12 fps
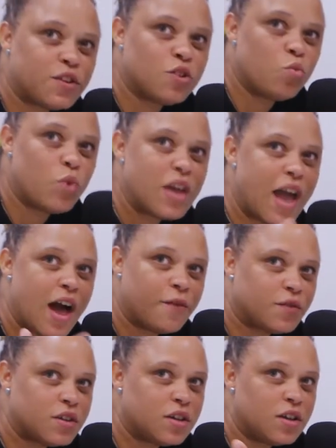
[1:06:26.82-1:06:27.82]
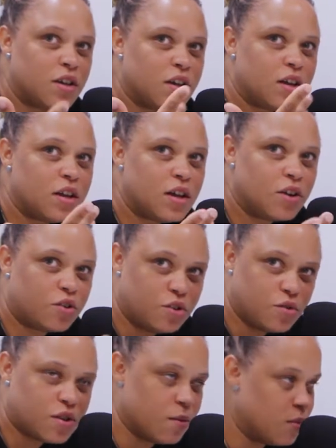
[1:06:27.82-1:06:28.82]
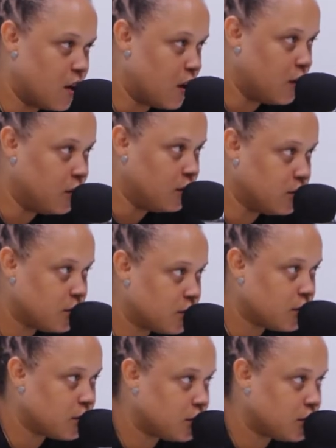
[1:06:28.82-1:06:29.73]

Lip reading: to introduce him though. Yes.